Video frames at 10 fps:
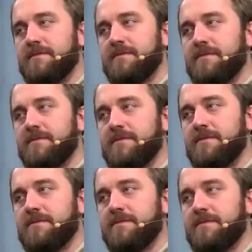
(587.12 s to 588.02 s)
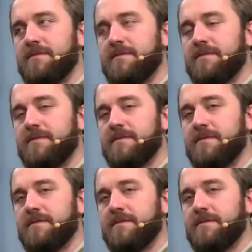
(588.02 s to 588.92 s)

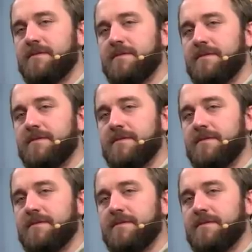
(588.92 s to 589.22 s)
No words are spoken by the person on screen.